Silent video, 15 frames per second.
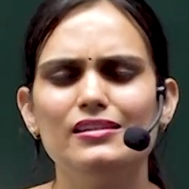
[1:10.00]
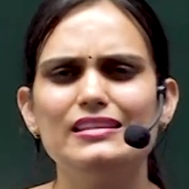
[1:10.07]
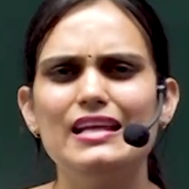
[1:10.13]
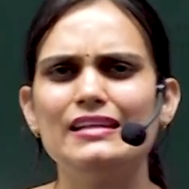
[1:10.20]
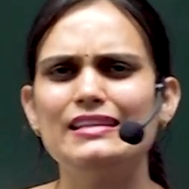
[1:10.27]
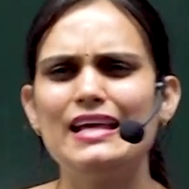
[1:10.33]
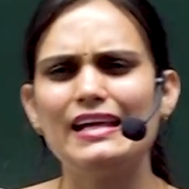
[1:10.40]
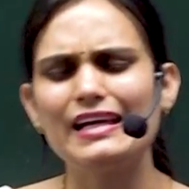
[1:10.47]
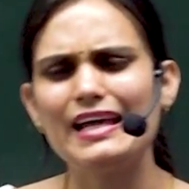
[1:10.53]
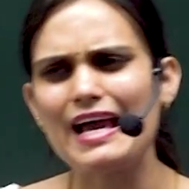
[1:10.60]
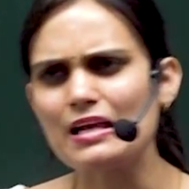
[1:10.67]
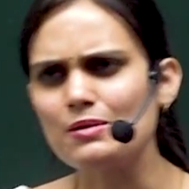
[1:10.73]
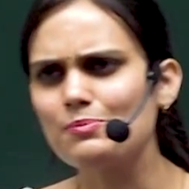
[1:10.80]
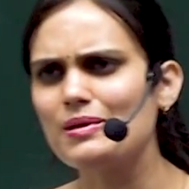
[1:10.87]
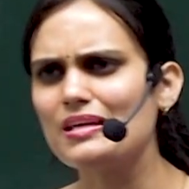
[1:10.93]
there
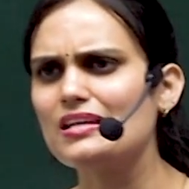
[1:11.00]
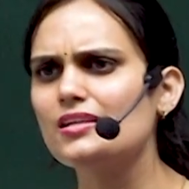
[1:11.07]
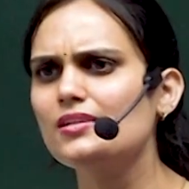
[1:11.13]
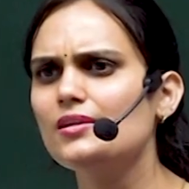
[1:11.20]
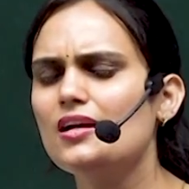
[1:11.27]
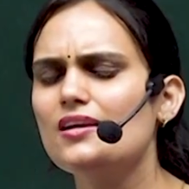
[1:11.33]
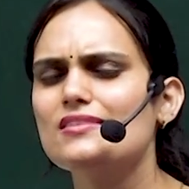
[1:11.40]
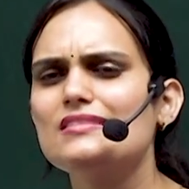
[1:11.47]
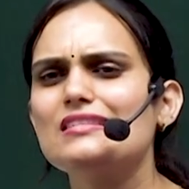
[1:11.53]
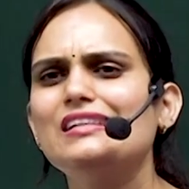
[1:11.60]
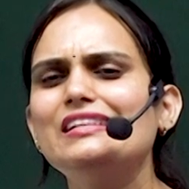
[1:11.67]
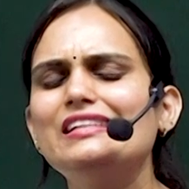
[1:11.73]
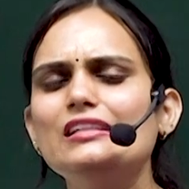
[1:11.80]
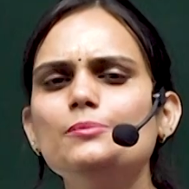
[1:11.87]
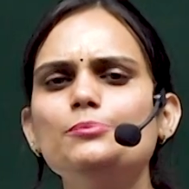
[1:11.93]
can be
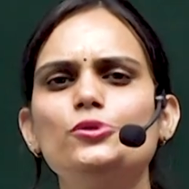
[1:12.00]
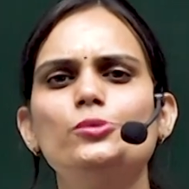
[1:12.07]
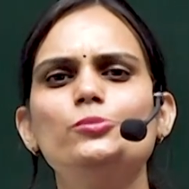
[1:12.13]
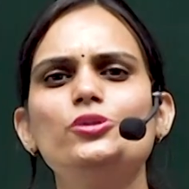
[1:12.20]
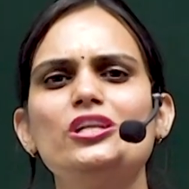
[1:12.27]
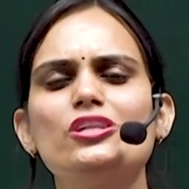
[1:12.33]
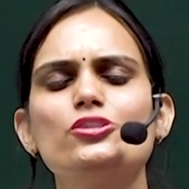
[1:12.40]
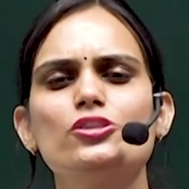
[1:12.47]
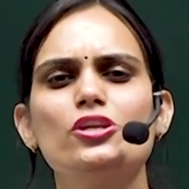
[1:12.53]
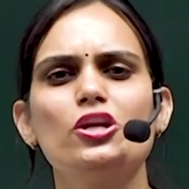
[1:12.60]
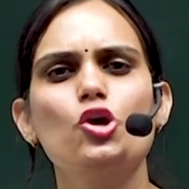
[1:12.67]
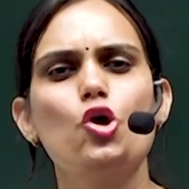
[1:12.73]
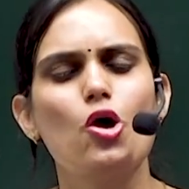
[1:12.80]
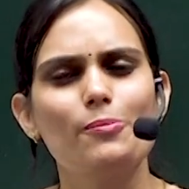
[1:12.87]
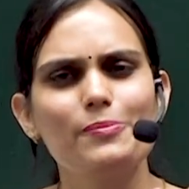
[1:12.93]
certain permutation
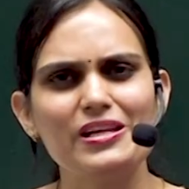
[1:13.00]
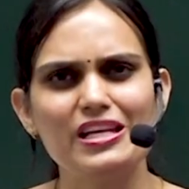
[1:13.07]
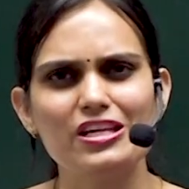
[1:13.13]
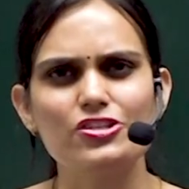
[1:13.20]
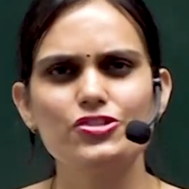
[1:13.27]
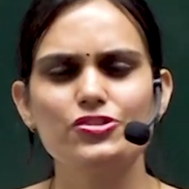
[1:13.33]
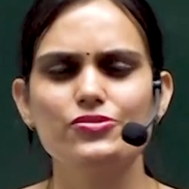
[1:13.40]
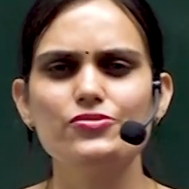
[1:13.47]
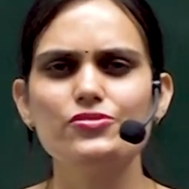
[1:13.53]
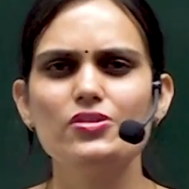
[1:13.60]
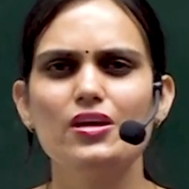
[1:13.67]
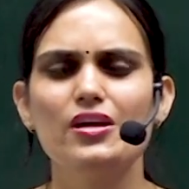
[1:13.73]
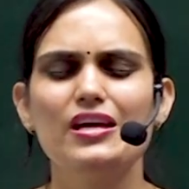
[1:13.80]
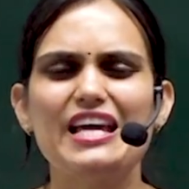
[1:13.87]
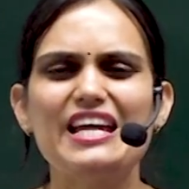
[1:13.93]
and combinations
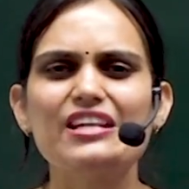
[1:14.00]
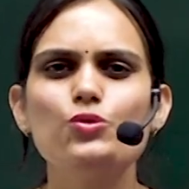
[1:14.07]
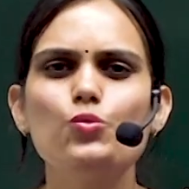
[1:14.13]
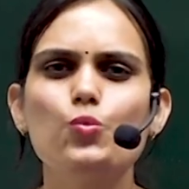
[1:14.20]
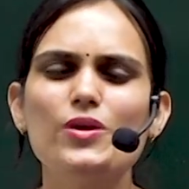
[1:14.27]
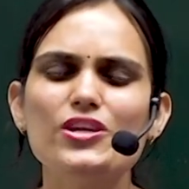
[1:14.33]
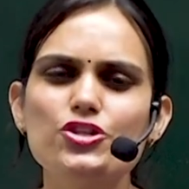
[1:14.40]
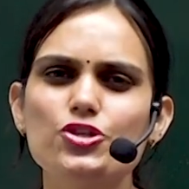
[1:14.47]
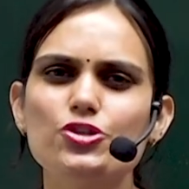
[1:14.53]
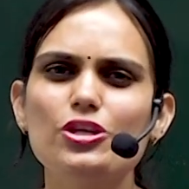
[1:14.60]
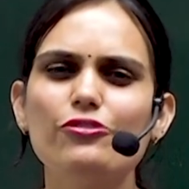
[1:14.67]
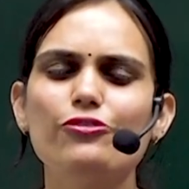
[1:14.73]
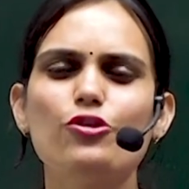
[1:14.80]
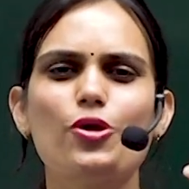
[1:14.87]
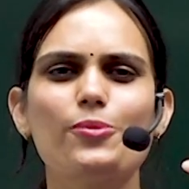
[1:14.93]
in which
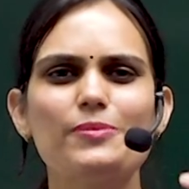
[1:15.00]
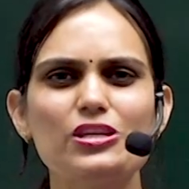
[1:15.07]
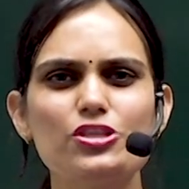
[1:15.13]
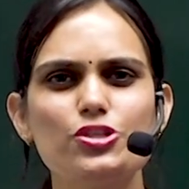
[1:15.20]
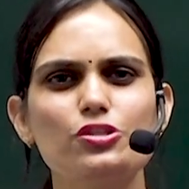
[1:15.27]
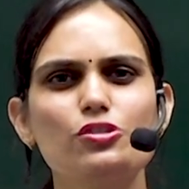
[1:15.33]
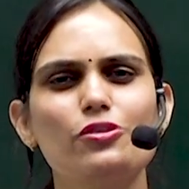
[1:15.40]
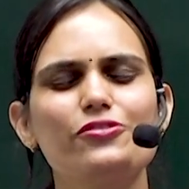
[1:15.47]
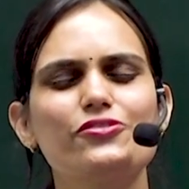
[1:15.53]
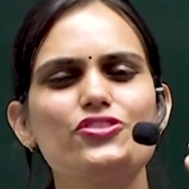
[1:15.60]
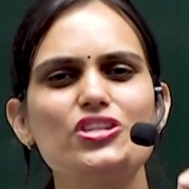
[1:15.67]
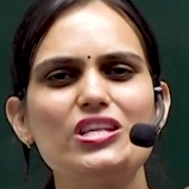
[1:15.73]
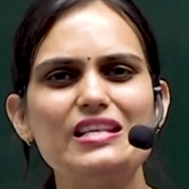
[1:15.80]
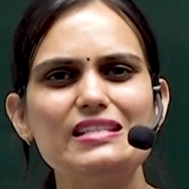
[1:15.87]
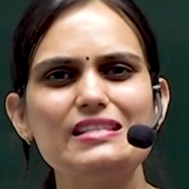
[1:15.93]
the formation of
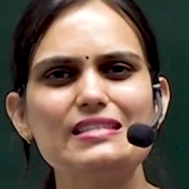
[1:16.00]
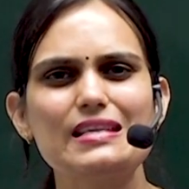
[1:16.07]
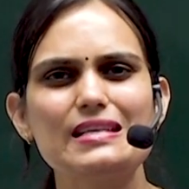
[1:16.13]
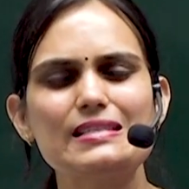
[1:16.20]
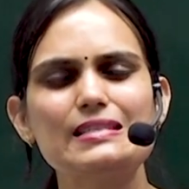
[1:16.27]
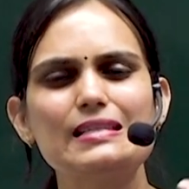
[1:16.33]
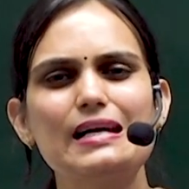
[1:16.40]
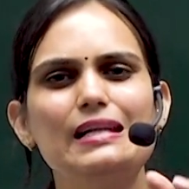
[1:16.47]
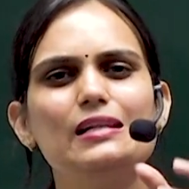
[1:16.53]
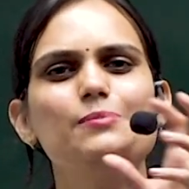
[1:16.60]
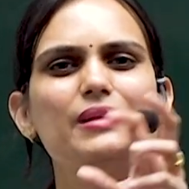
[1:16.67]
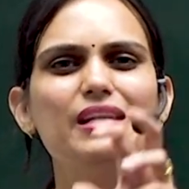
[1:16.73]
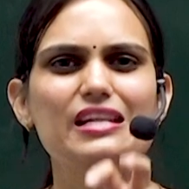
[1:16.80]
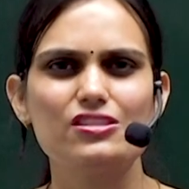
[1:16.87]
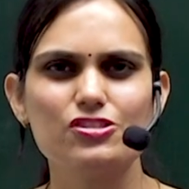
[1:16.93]
genes is
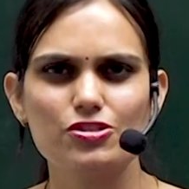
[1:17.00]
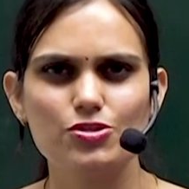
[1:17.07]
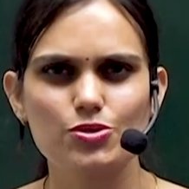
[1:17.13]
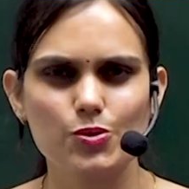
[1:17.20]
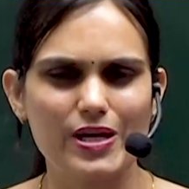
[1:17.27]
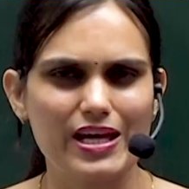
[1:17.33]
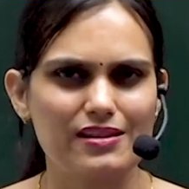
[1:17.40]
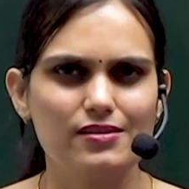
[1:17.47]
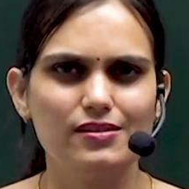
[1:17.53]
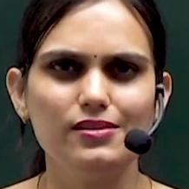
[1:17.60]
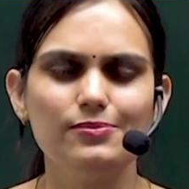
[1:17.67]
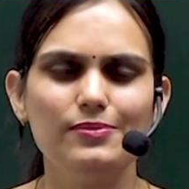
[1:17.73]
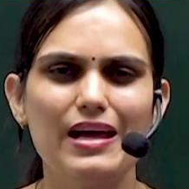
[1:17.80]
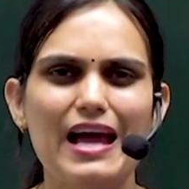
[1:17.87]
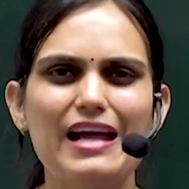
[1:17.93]
culminated together
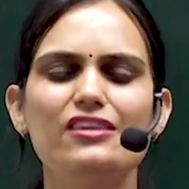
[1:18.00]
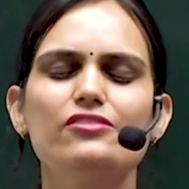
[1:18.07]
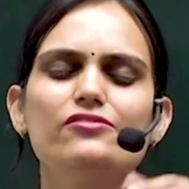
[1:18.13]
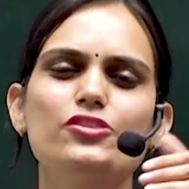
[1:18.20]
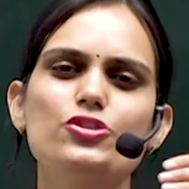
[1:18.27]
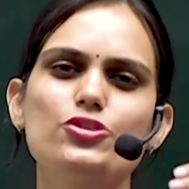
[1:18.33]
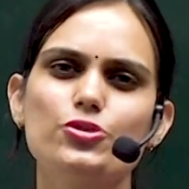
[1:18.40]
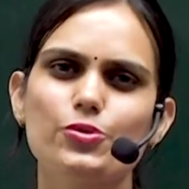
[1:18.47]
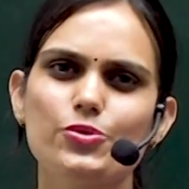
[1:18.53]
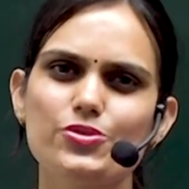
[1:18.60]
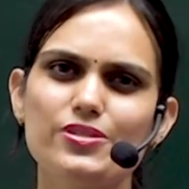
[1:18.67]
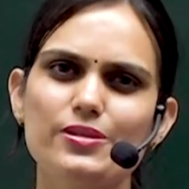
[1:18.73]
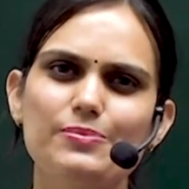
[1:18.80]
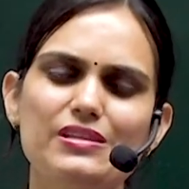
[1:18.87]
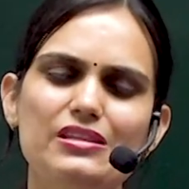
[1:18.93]
and which
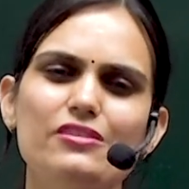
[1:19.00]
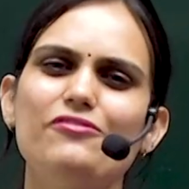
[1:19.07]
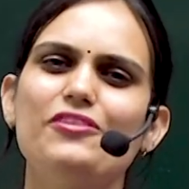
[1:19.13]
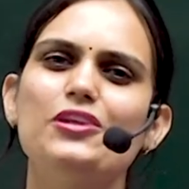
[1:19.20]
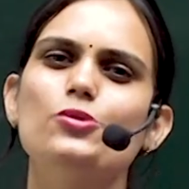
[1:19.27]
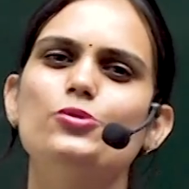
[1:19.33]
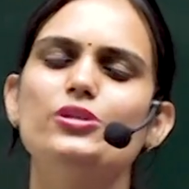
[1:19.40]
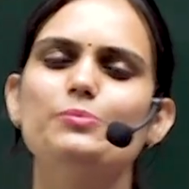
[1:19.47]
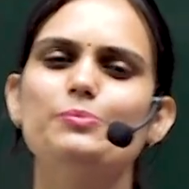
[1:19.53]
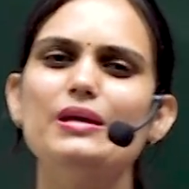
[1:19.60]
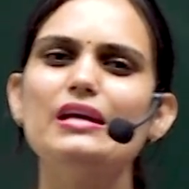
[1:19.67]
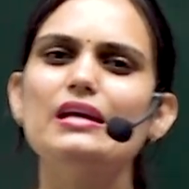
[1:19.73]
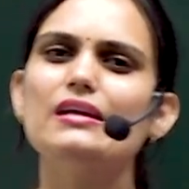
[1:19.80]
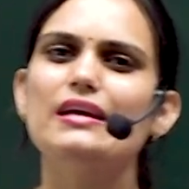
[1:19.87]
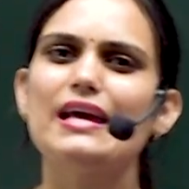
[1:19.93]
shows up in the
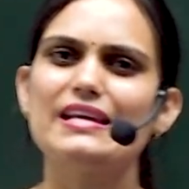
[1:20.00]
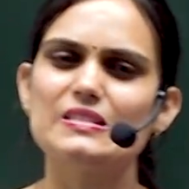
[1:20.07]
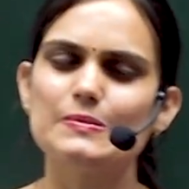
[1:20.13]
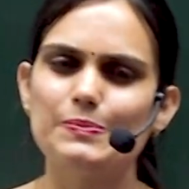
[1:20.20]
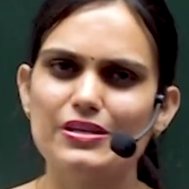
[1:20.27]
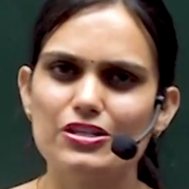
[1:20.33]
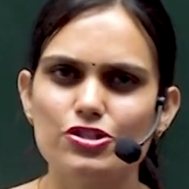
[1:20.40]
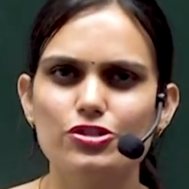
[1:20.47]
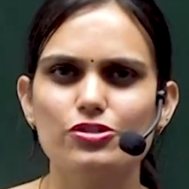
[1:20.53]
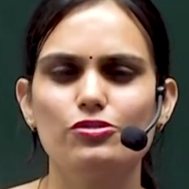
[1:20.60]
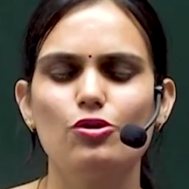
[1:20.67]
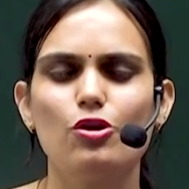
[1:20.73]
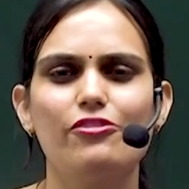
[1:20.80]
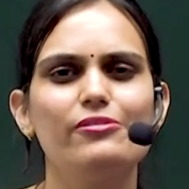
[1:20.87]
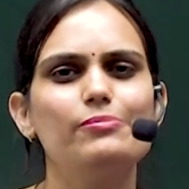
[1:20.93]
phenotypic
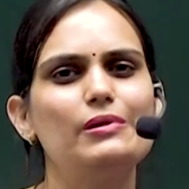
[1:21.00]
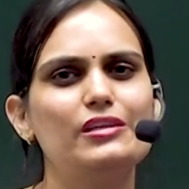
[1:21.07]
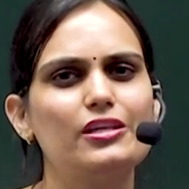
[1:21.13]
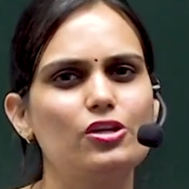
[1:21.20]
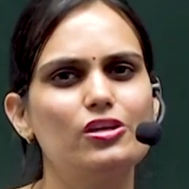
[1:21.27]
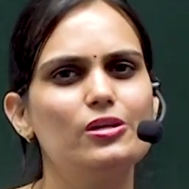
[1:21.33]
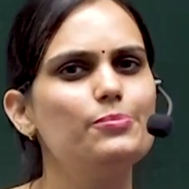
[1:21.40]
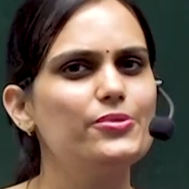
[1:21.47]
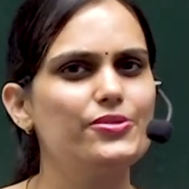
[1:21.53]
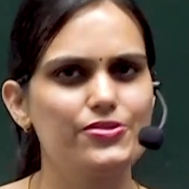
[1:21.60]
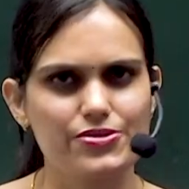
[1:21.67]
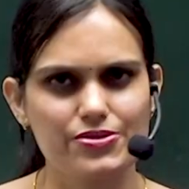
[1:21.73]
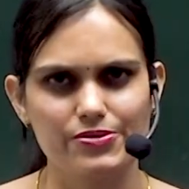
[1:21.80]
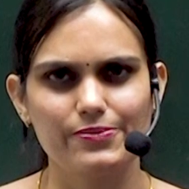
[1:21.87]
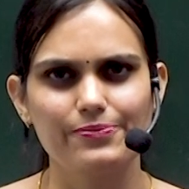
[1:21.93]
expression of a particular
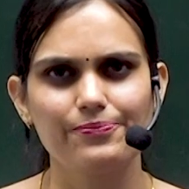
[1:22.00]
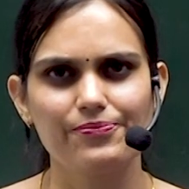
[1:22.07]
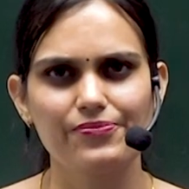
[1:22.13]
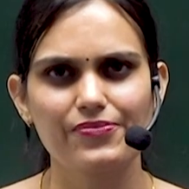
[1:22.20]
person.